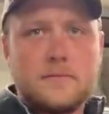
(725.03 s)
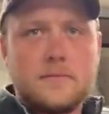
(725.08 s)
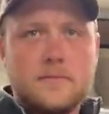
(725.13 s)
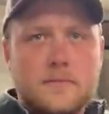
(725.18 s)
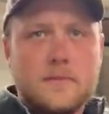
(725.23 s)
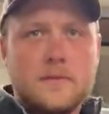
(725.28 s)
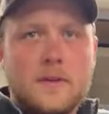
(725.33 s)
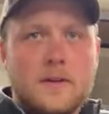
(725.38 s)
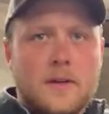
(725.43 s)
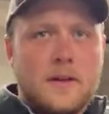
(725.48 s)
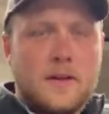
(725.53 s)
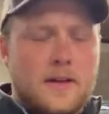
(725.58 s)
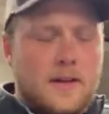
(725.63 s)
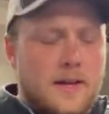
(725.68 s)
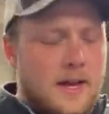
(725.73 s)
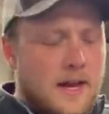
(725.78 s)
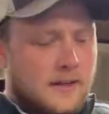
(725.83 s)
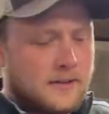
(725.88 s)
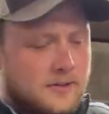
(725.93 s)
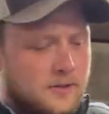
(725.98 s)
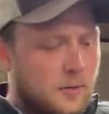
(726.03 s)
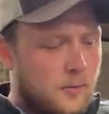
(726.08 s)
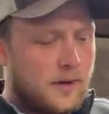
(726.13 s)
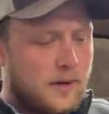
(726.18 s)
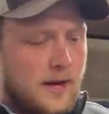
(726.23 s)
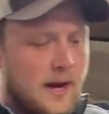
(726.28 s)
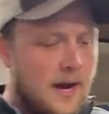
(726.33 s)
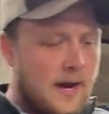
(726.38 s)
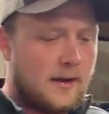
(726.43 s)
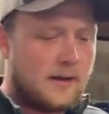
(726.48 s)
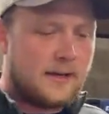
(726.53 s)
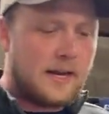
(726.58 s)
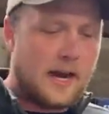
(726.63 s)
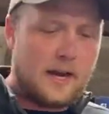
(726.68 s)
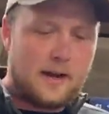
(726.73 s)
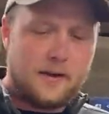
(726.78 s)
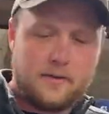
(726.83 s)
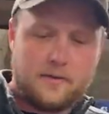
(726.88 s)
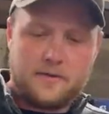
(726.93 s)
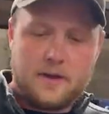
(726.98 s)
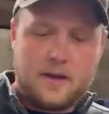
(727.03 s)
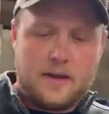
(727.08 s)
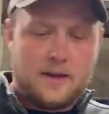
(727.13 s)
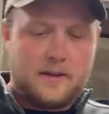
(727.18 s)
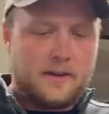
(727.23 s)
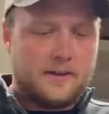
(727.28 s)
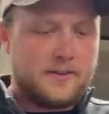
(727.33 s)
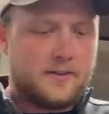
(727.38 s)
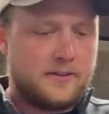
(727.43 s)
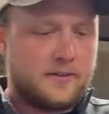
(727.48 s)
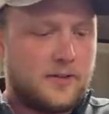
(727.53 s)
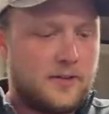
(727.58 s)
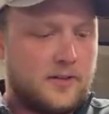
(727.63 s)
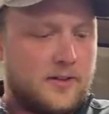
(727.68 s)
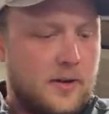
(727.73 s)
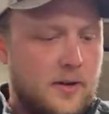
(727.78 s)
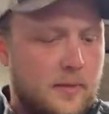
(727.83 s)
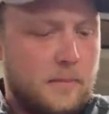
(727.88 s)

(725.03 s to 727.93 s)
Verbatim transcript: it for. Yeah, so we got kind of, this is just our